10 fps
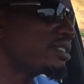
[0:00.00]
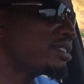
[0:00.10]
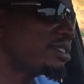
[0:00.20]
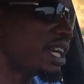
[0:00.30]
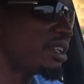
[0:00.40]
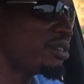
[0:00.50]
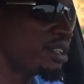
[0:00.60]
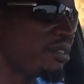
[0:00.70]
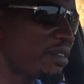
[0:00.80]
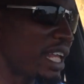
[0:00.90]
you are
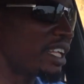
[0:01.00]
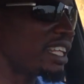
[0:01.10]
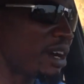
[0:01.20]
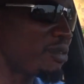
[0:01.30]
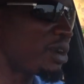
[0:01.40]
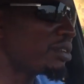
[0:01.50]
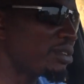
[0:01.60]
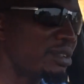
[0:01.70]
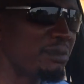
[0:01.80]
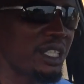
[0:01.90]
looking for another one to
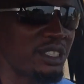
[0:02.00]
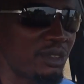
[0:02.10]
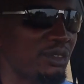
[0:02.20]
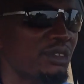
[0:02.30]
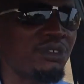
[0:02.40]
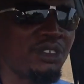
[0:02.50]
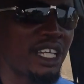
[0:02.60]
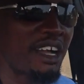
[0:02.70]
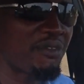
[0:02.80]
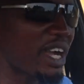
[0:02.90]
replace it if you
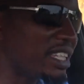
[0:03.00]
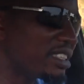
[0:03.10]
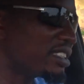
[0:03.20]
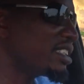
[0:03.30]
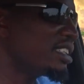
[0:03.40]
can't find it.